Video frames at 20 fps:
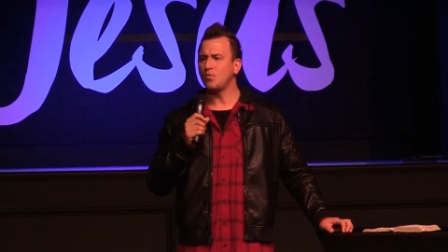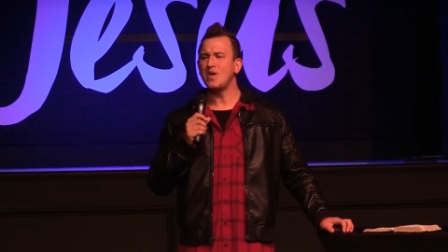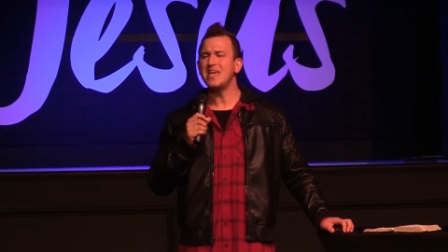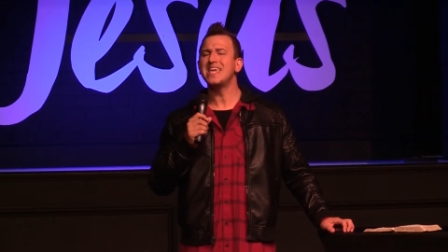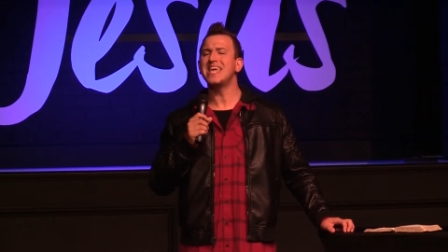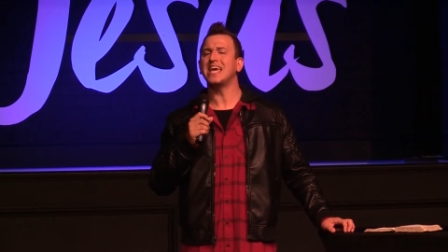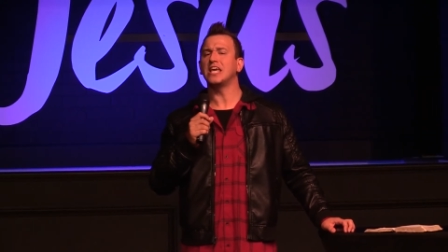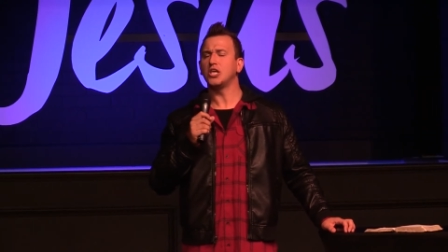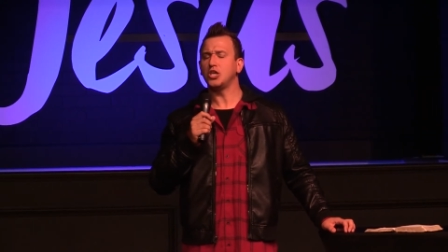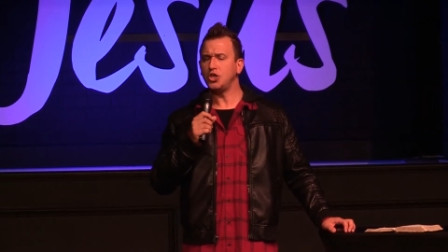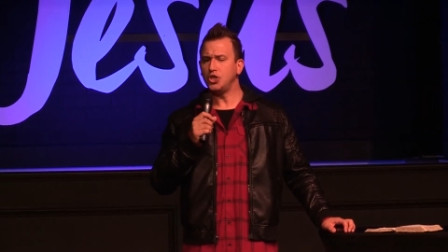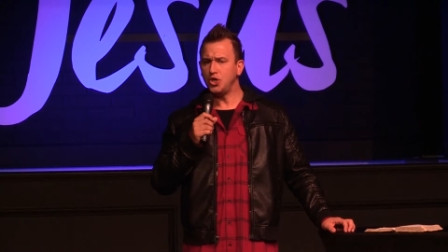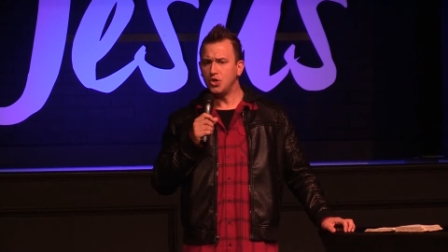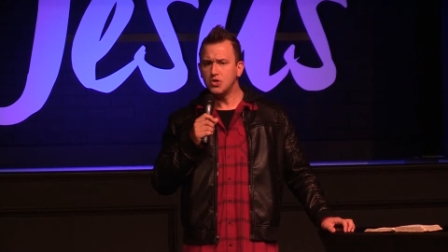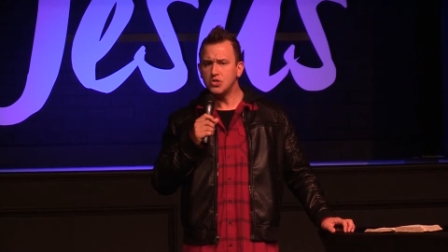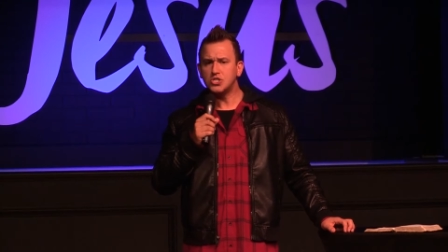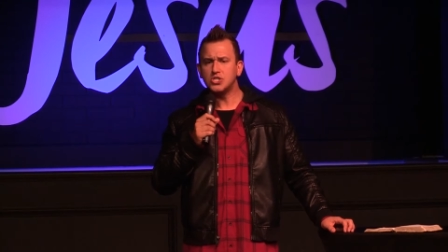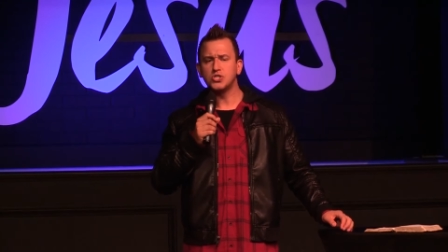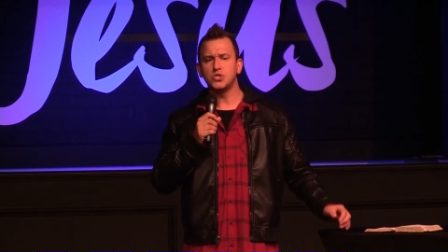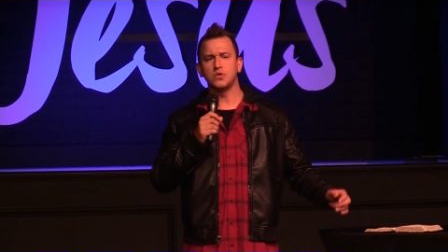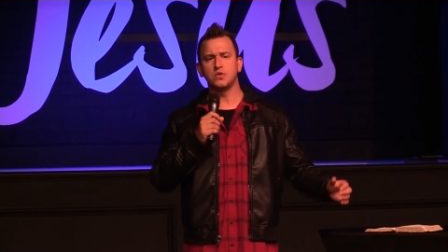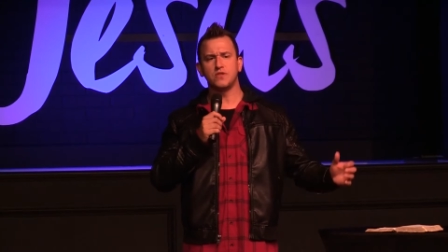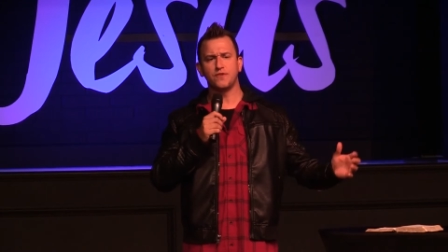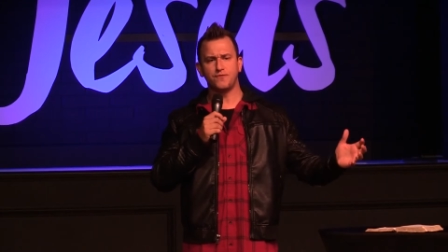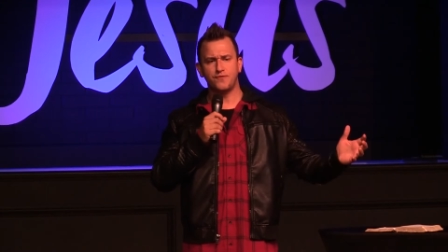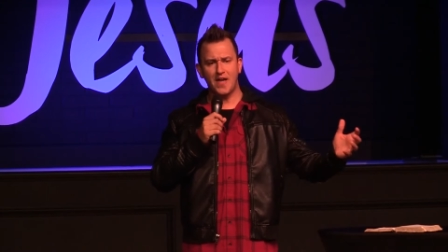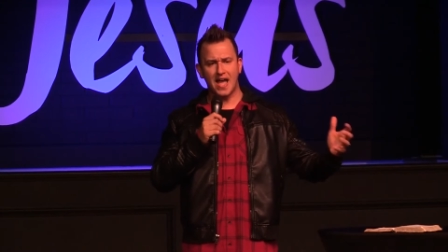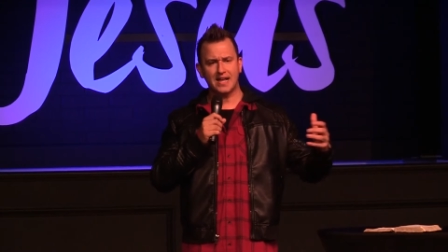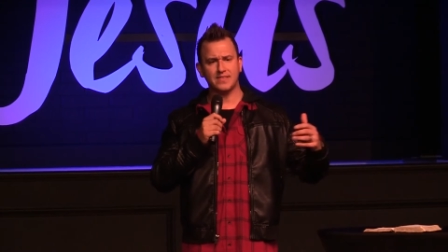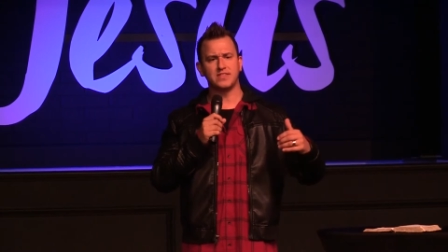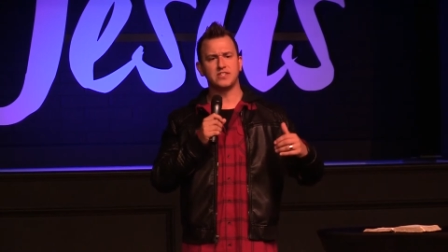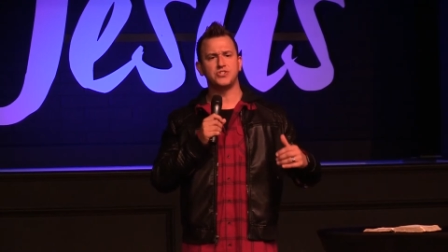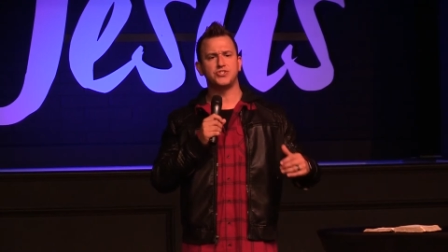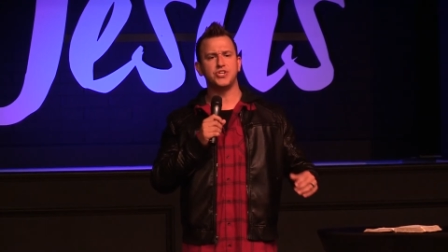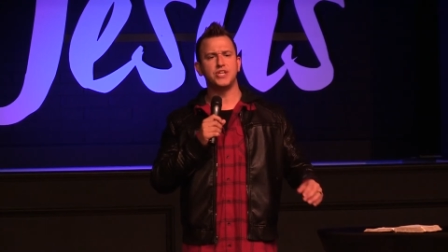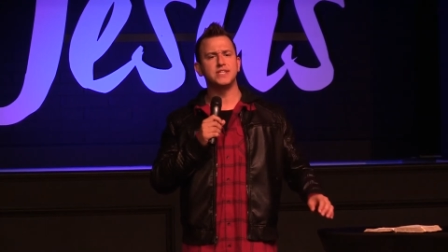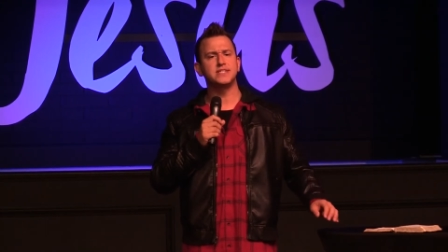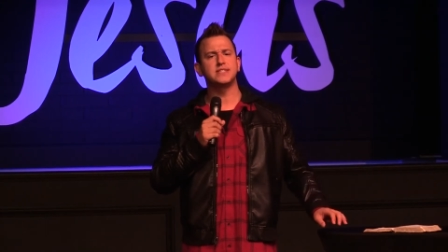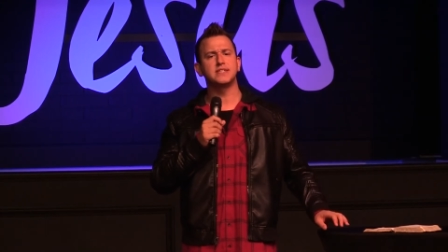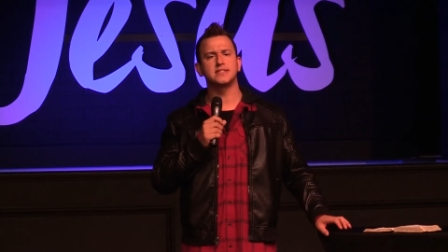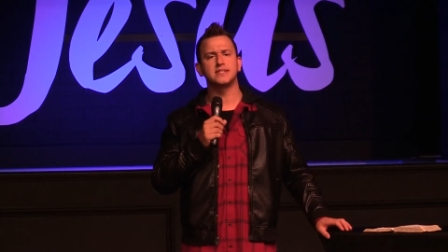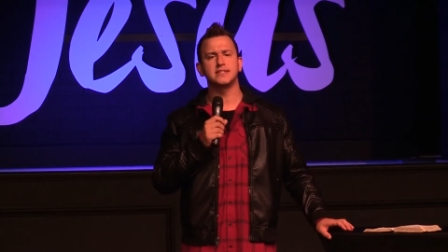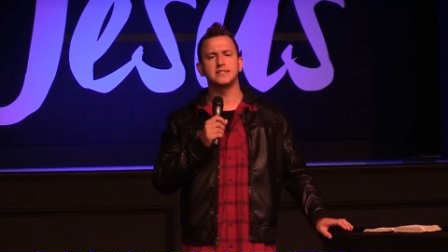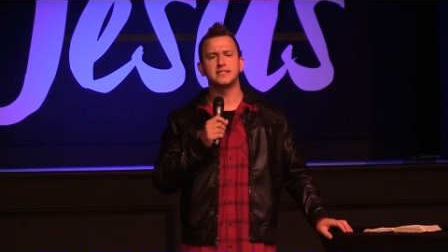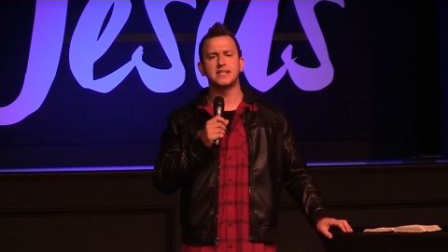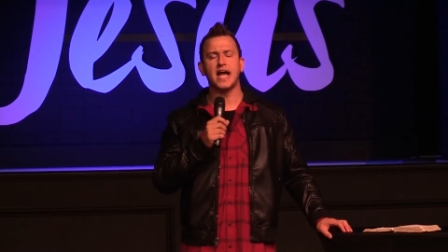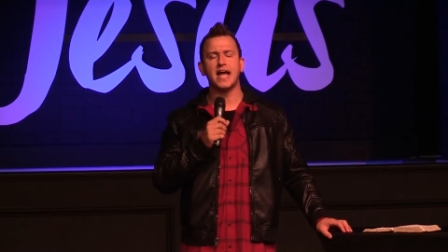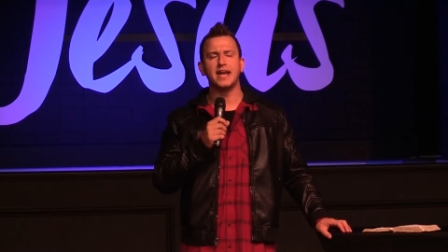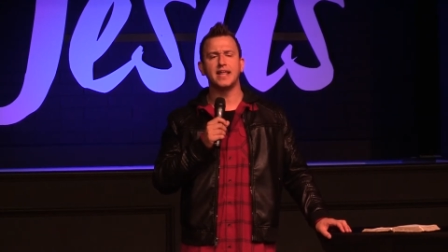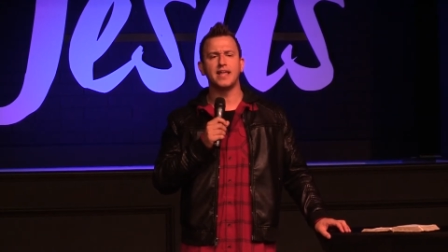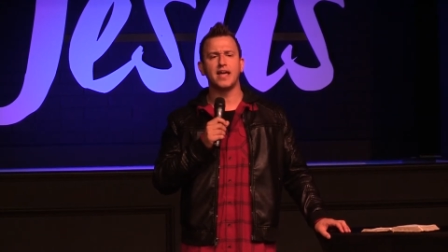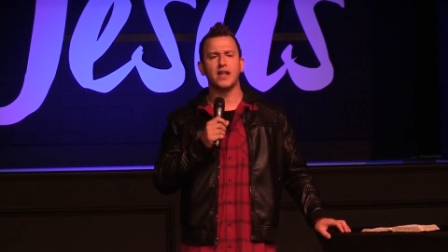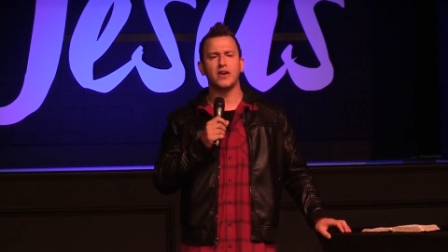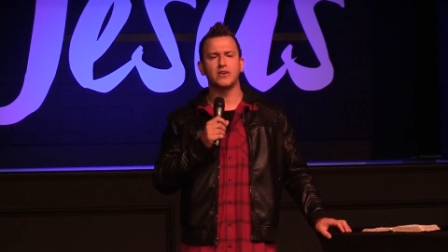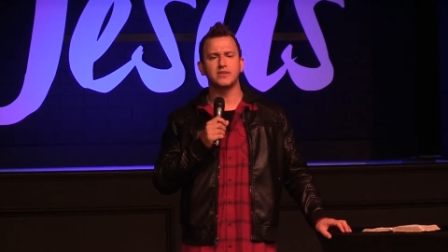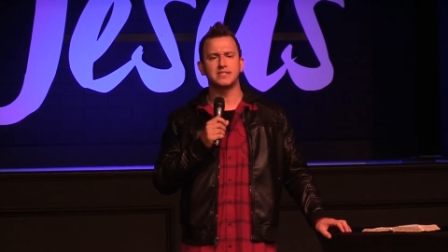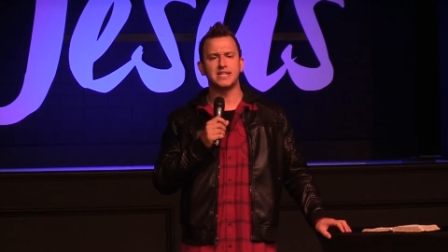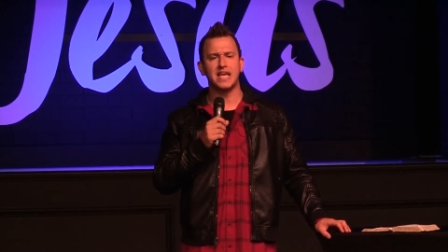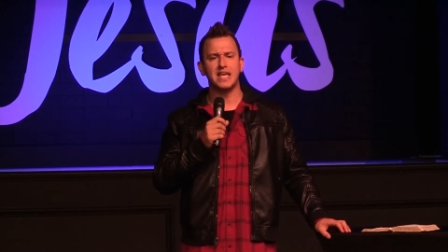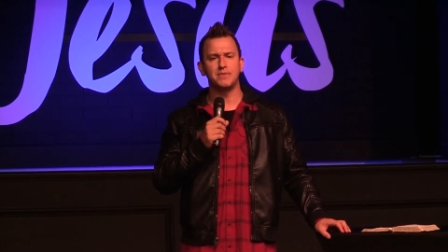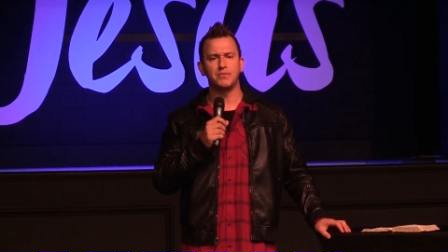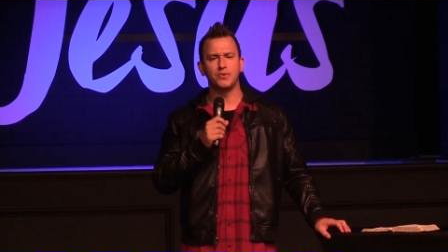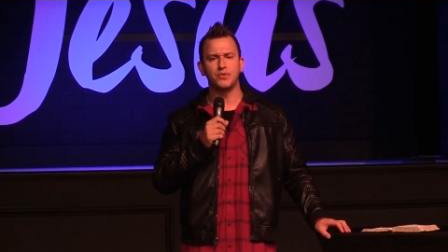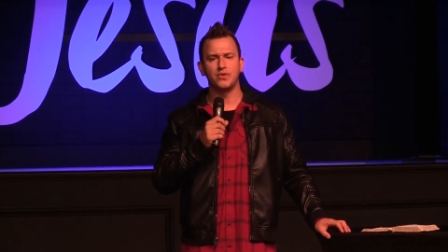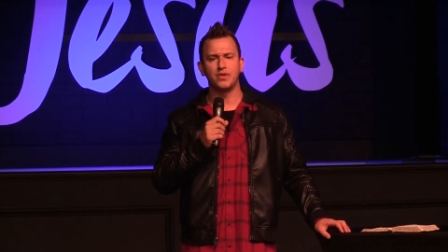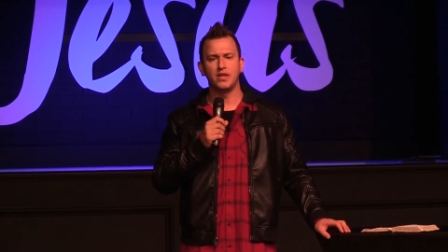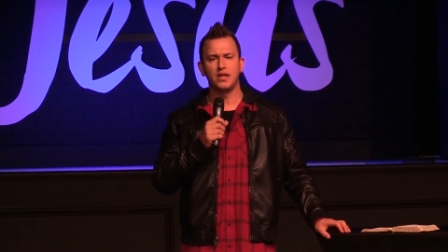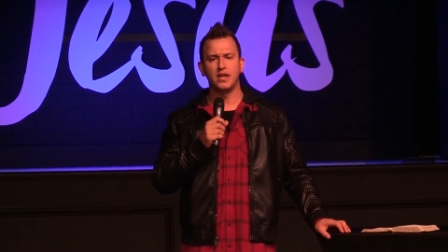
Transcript: we get used to the fact that Jesus is dining at our table.